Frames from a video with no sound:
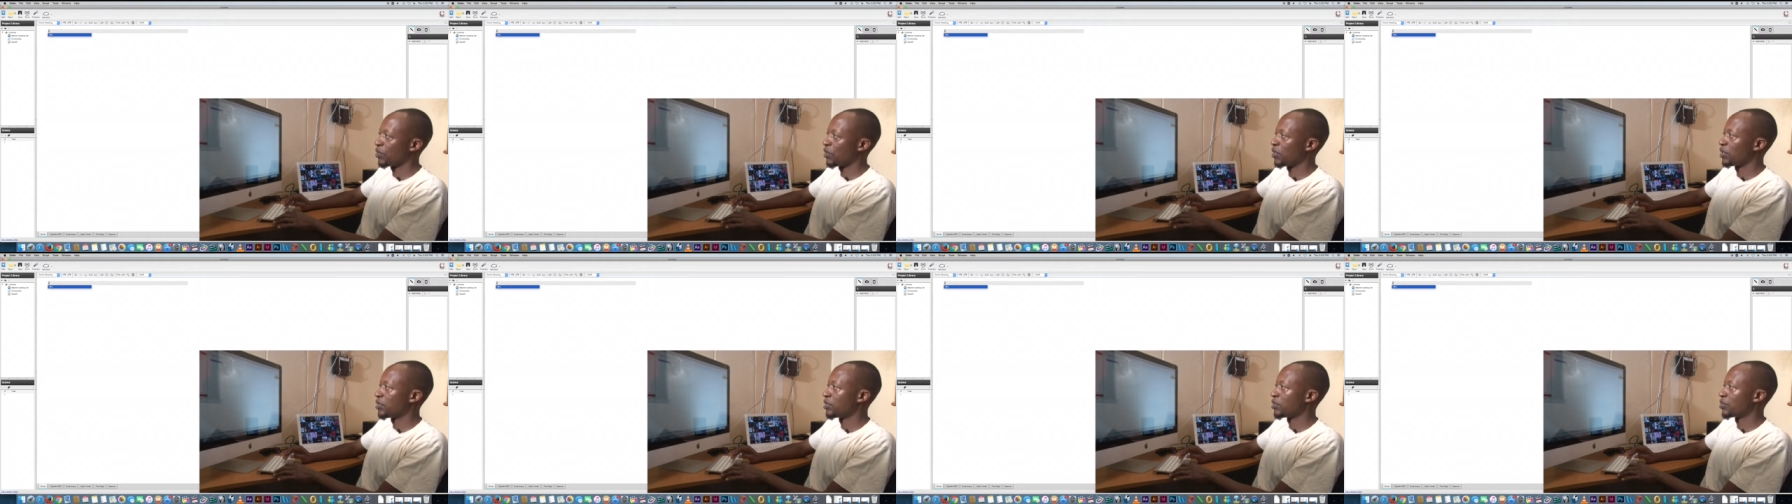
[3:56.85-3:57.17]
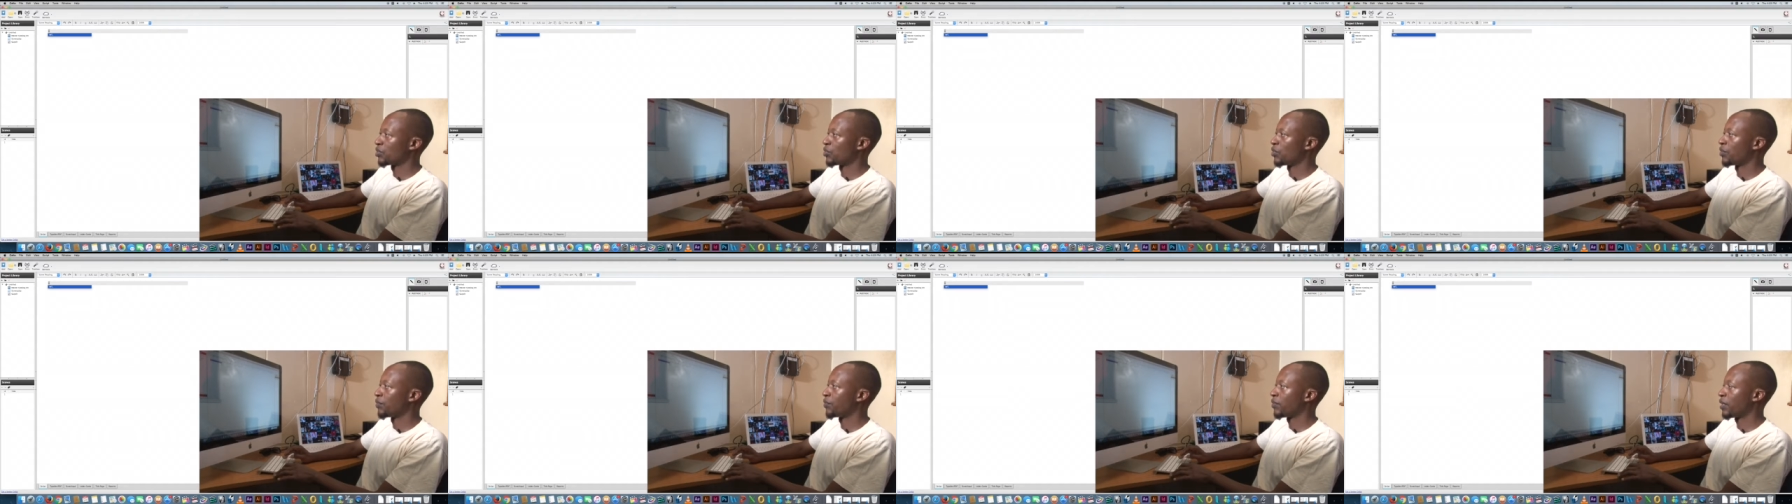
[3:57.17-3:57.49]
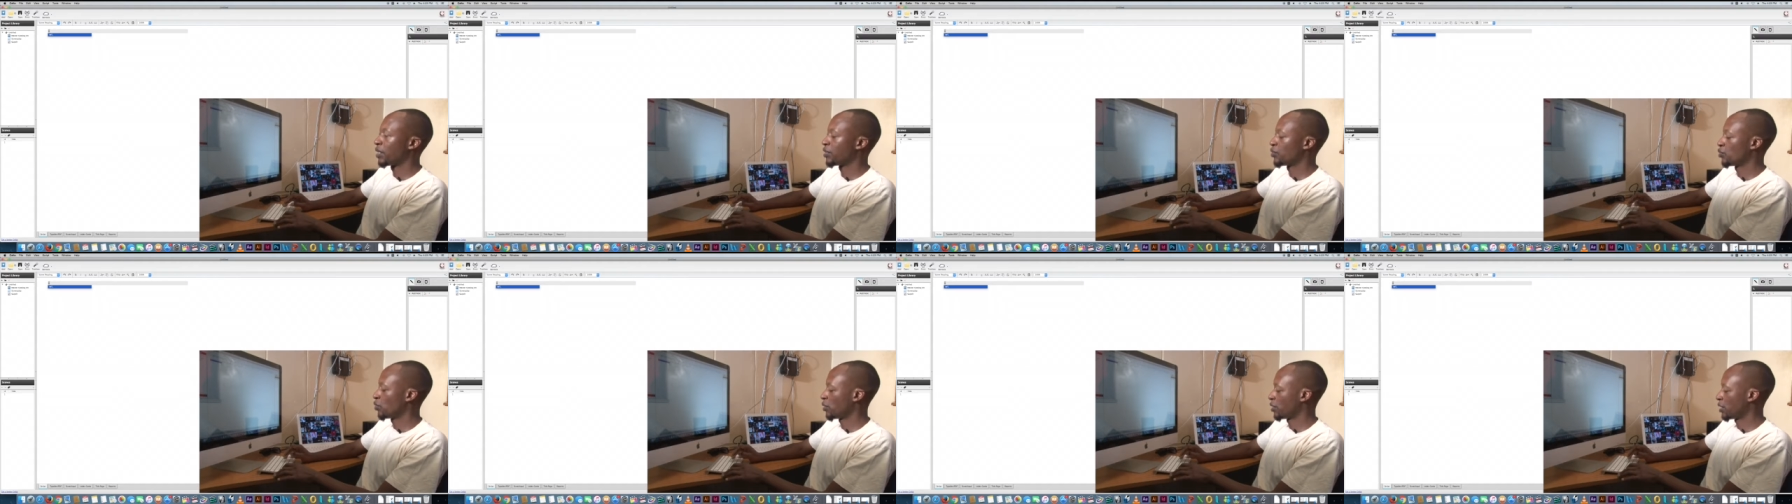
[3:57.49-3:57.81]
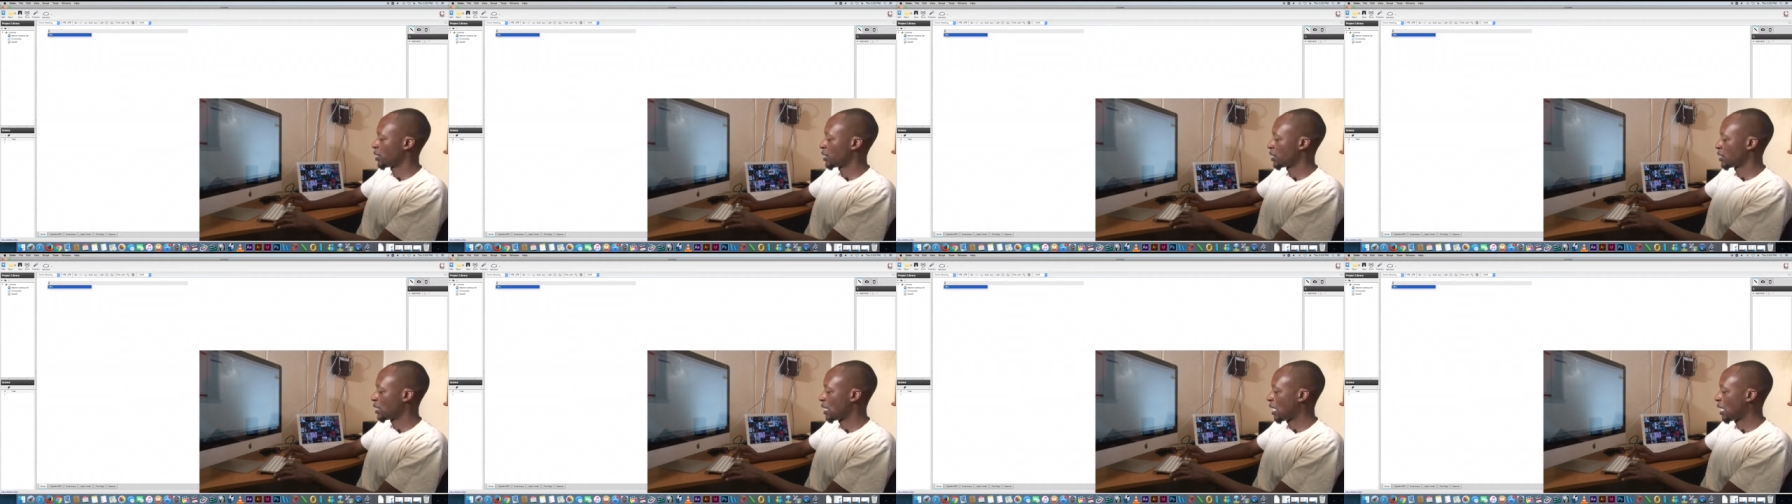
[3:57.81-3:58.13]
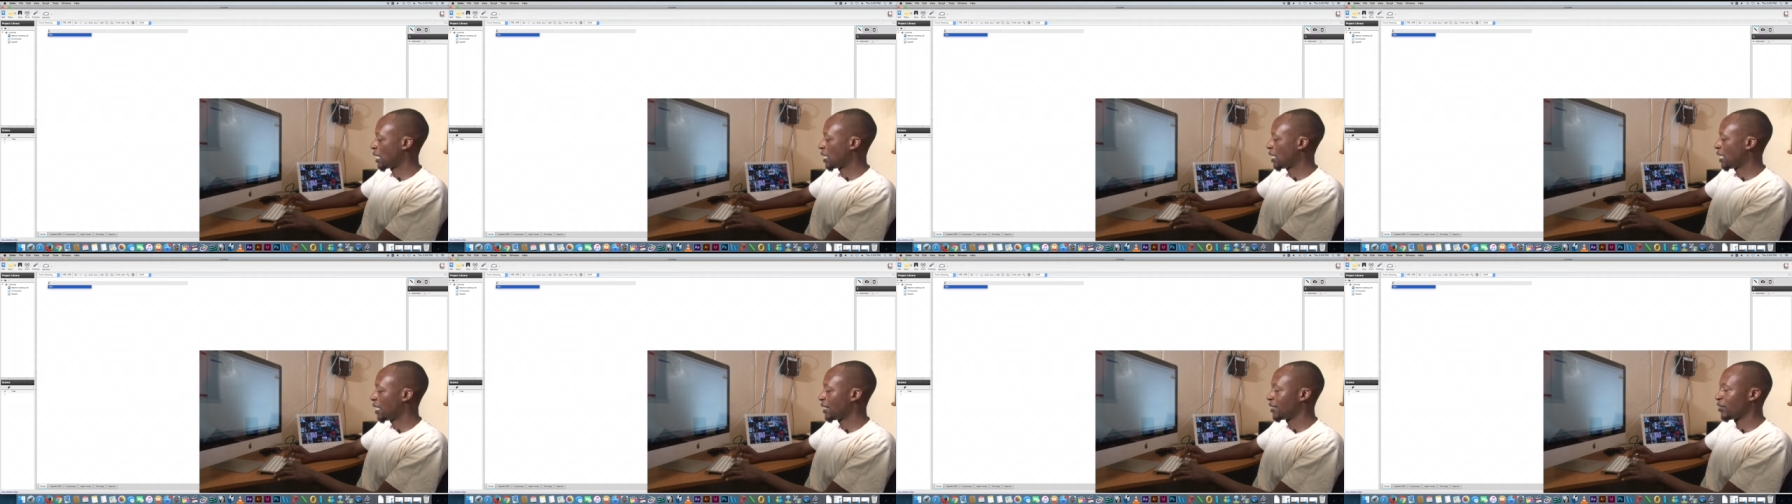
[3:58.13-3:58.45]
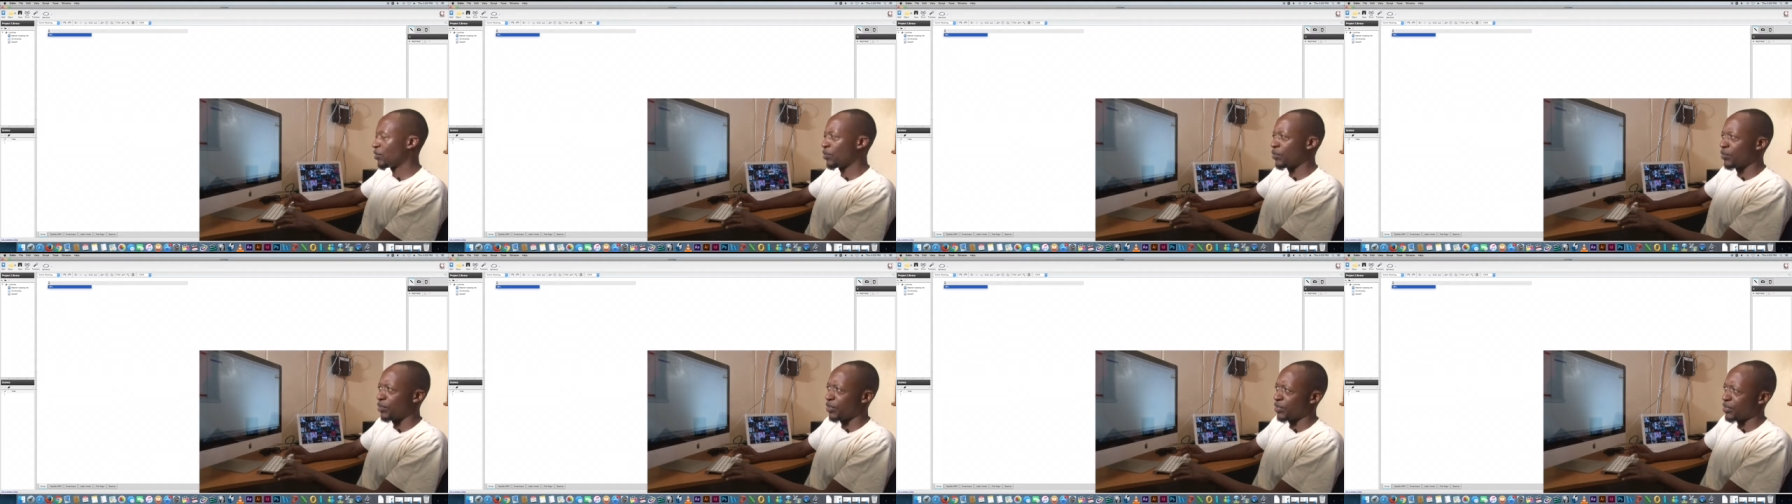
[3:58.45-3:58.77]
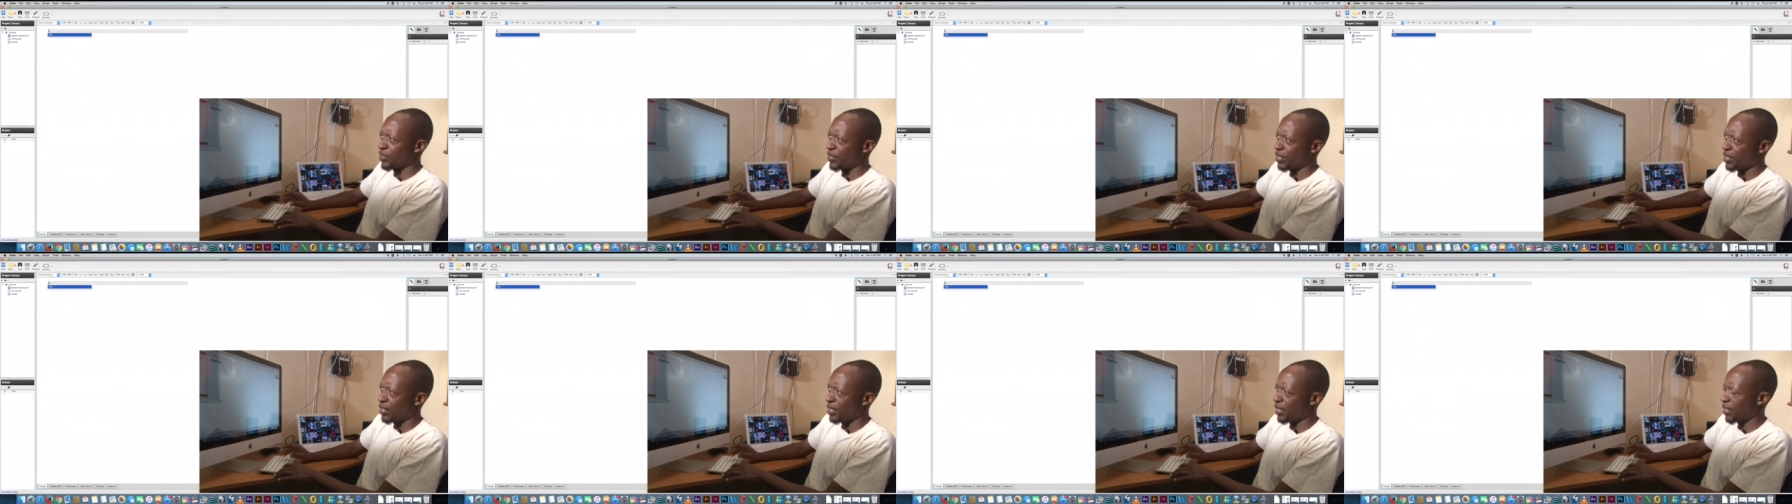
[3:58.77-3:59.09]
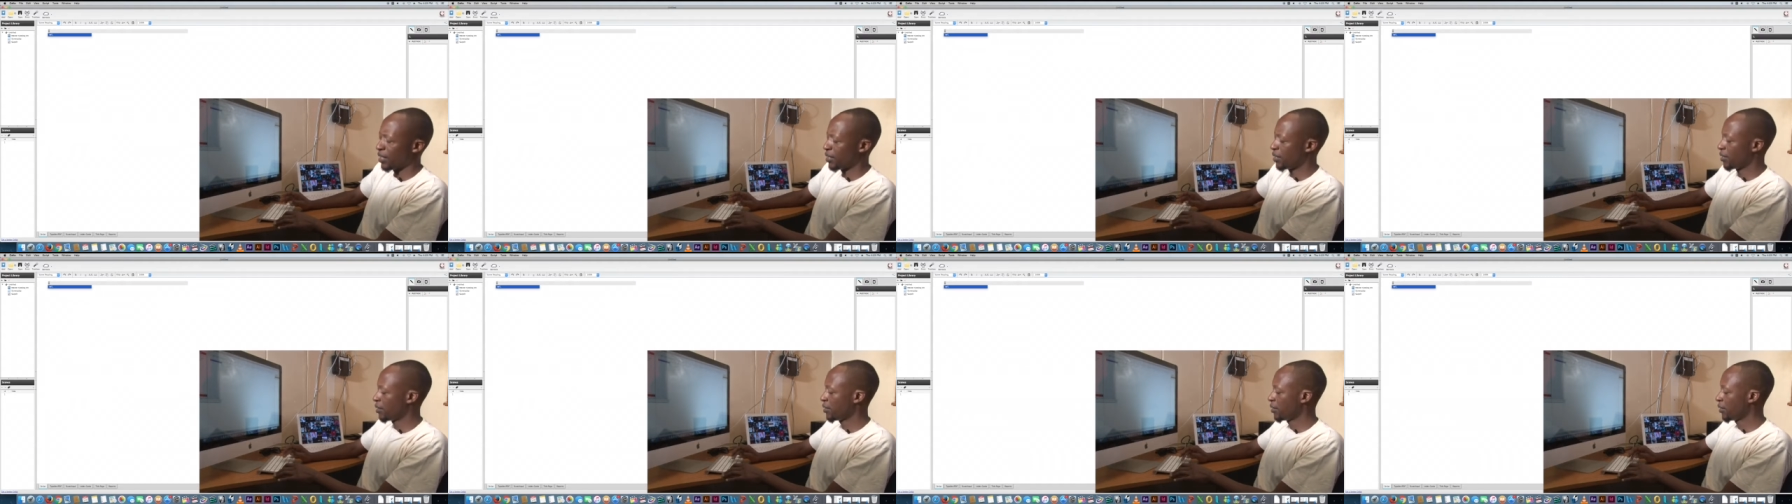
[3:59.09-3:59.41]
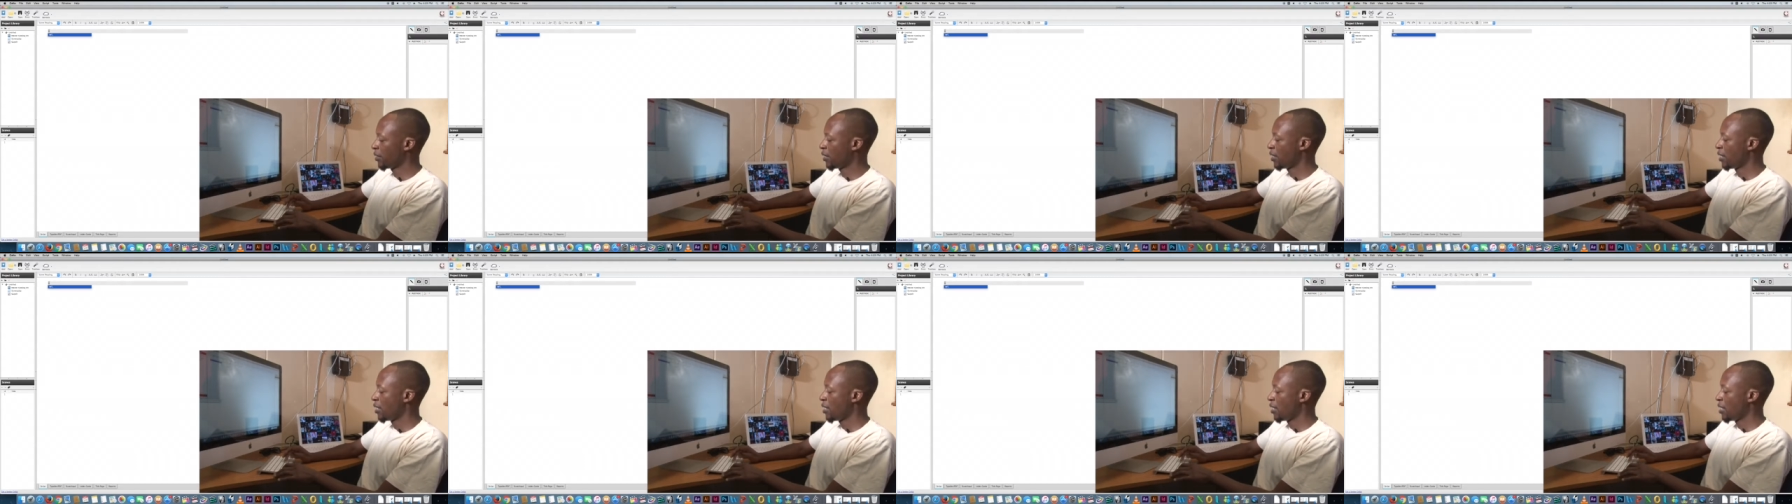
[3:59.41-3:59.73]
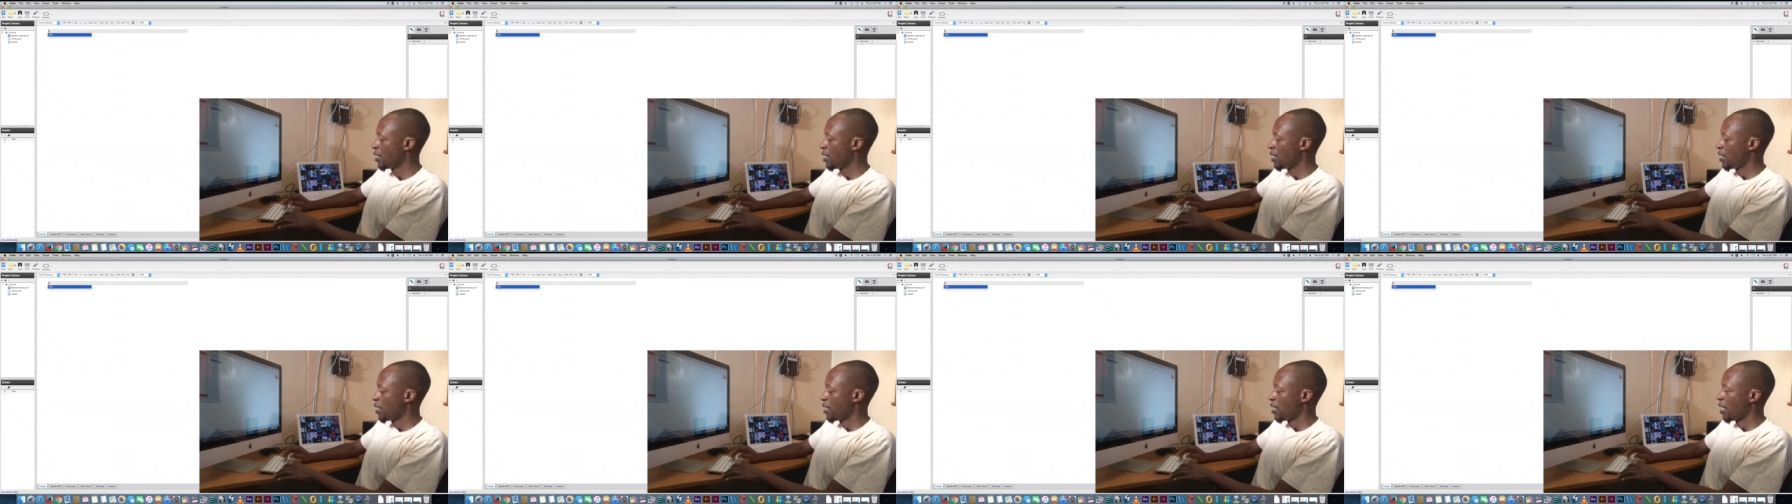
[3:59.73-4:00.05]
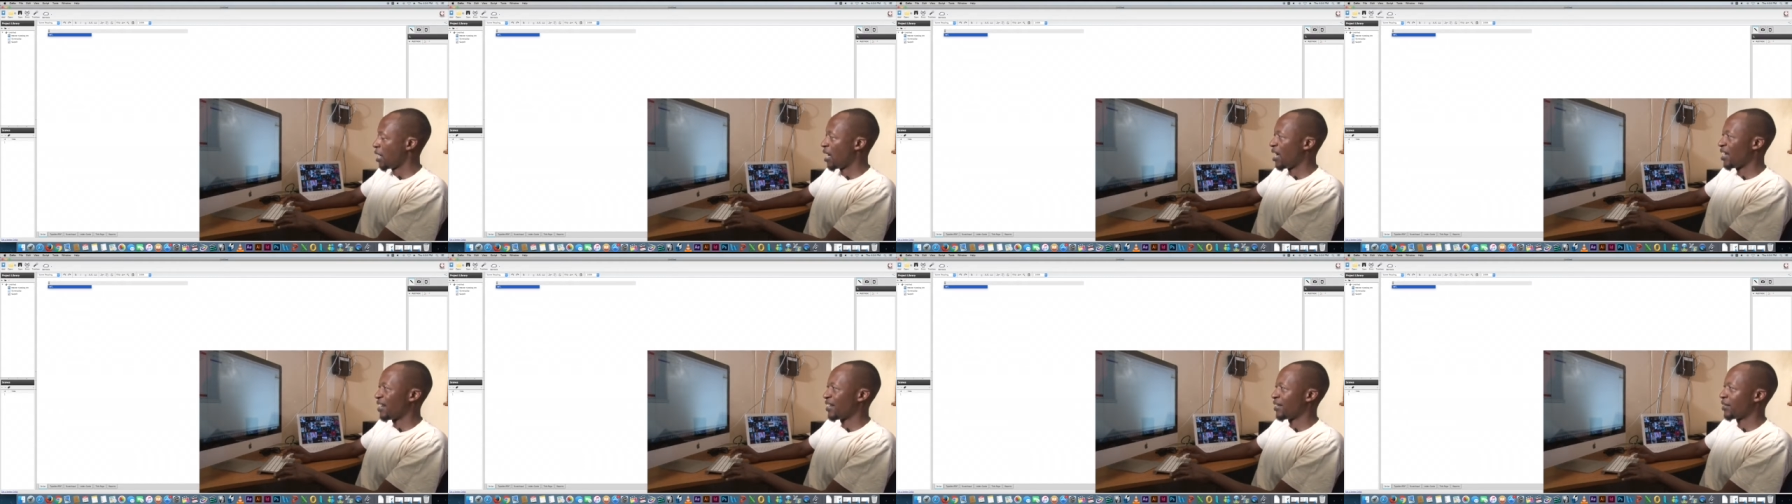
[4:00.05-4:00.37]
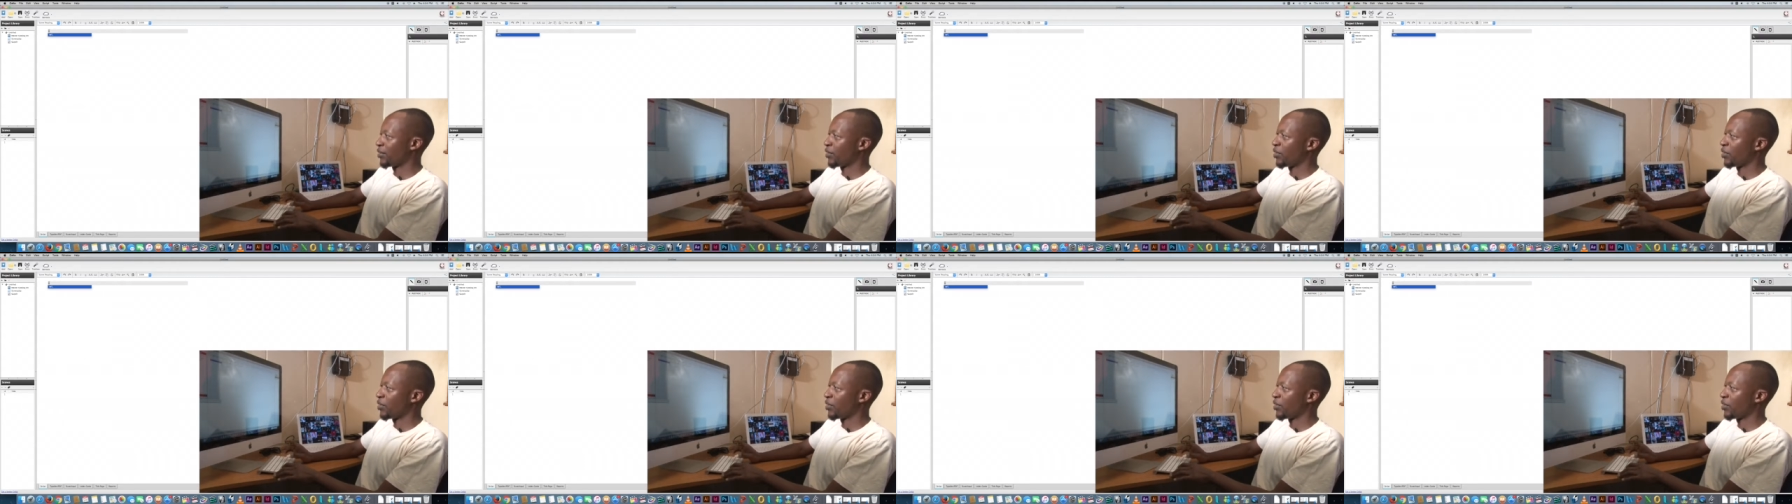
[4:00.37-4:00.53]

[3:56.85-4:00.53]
It's referred to as a slug line, or your scene heading. And